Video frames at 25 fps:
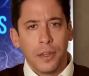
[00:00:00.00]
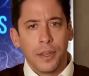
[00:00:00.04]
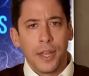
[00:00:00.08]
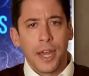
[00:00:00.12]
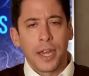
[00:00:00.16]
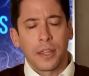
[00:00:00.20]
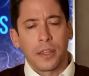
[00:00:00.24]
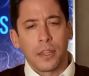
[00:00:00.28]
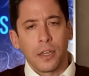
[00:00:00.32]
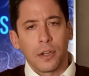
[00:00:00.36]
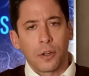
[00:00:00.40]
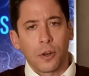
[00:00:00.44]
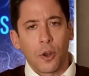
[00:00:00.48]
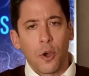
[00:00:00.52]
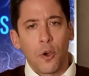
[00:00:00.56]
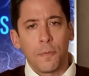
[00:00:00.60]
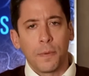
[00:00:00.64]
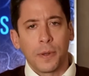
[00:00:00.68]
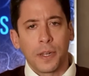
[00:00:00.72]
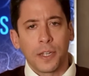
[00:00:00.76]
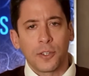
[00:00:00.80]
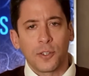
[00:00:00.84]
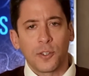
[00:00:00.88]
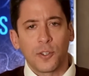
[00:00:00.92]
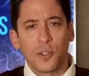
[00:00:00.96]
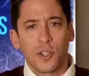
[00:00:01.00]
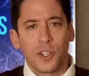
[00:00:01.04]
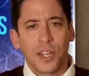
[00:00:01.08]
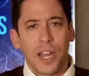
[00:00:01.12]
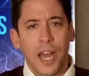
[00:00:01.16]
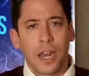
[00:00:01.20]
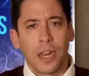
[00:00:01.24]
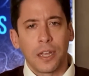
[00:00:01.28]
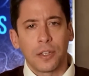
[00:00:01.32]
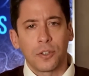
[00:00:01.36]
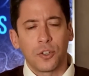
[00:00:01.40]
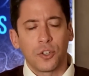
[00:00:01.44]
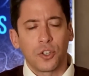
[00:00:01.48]
that the globalists
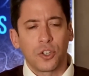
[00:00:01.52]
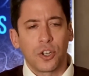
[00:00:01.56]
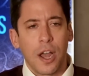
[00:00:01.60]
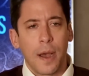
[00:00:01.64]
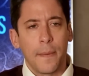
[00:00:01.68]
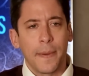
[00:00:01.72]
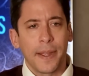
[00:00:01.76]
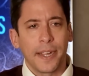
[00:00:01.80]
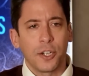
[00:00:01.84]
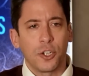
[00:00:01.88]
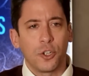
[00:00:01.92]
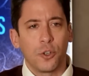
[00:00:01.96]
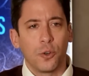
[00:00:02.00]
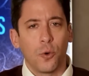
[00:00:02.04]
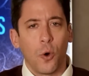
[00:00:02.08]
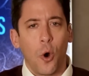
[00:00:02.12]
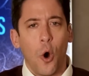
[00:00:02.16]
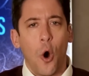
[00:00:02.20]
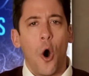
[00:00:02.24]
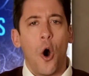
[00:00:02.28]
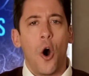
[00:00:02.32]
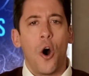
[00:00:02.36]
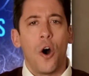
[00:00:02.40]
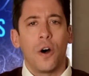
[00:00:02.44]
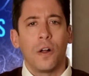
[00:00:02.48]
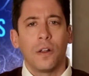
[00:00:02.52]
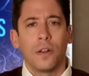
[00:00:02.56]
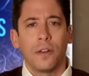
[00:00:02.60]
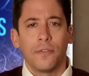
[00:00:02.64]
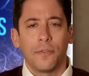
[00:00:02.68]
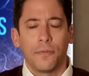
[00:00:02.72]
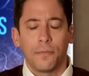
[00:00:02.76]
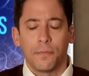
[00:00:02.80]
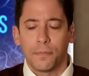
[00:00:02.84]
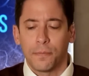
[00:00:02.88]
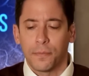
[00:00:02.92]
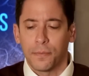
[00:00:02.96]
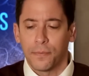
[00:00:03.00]
tell us is coming to all
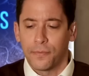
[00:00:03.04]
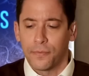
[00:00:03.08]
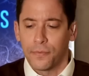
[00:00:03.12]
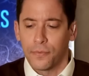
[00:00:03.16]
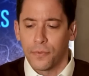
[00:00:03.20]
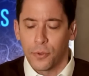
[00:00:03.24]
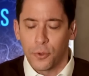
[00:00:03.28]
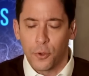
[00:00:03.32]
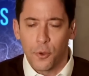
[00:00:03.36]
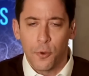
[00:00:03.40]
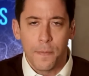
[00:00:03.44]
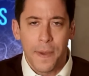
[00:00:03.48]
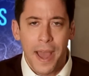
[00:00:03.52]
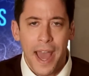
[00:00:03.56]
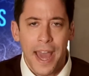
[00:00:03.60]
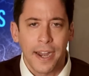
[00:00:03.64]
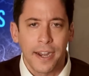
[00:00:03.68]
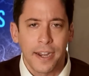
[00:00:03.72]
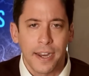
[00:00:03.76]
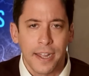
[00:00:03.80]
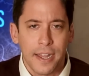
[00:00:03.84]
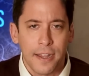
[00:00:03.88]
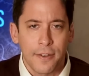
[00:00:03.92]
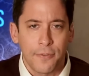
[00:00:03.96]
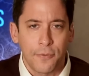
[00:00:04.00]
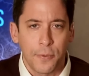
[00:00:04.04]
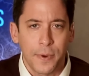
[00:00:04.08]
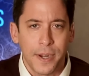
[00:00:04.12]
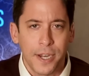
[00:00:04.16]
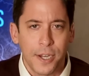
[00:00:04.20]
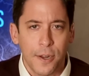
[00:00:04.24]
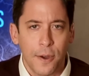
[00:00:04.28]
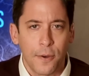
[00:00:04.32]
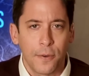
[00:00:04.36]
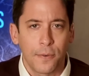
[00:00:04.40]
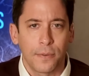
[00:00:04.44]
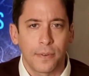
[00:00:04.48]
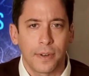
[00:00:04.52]
of humanity if we
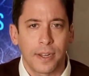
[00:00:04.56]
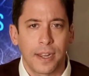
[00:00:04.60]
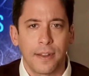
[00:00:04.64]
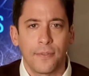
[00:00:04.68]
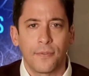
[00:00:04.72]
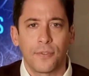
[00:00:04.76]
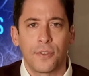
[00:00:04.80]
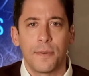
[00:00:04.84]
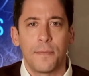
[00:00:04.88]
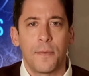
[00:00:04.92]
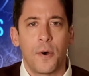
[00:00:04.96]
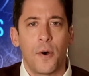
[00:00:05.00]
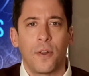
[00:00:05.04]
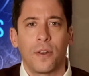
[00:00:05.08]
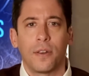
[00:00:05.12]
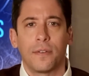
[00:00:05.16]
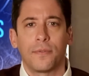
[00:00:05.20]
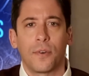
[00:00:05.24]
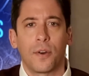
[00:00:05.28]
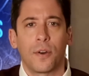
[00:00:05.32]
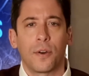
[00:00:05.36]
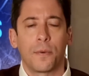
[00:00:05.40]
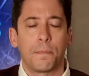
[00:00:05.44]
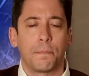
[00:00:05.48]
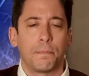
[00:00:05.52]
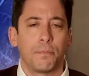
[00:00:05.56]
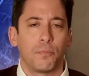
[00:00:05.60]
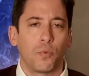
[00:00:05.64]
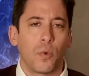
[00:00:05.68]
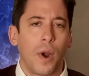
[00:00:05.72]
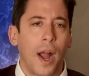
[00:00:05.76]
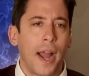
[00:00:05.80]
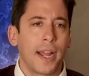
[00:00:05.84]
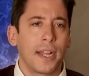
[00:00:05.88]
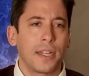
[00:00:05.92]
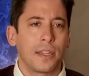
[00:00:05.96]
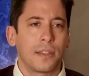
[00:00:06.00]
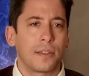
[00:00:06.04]
don't give them all of our
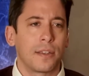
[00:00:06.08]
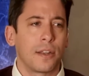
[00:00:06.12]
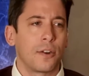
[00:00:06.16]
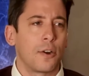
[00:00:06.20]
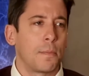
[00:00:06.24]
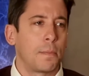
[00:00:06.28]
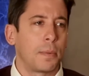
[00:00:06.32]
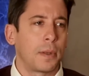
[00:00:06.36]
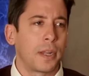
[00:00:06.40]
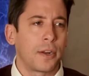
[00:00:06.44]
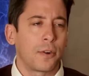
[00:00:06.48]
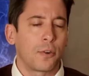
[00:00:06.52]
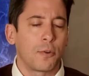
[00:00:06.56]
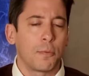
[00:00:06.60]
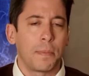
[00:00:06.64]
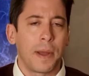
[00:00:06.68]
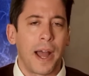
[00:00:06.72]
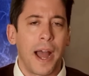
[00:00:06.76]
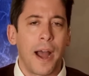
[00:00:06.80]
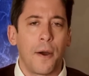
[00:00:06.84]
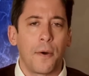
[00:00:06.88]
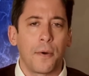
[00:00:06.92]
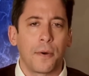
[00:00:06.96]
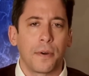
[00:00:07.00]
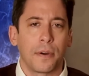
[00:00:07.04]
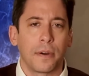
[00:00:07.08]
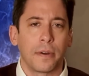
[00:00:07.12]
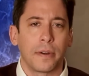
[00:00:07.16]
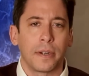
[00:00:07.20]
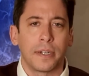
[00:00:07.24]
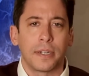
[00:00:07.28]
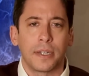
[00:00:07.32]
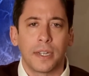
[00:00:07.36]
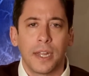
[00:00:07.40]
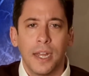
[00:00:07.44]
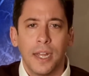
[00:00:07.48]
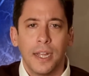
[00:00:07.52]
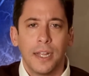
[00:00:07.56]
rights and our political power
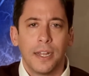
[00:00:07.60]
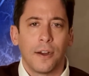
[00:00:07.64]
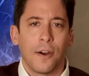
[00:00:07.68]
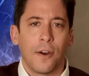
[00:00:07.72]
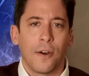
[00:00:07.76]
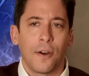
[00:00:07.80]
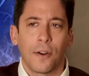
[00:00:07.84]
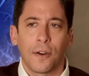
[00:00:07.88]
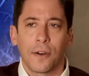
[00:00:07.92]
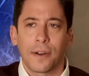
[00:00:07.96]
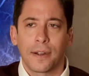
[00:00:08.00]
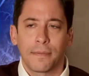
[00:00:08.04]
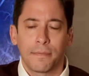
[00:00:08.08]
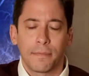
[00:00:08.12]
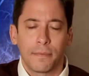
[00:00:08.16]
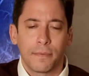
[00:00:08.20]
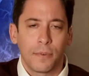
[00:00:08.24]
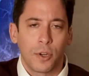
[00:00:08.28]
and our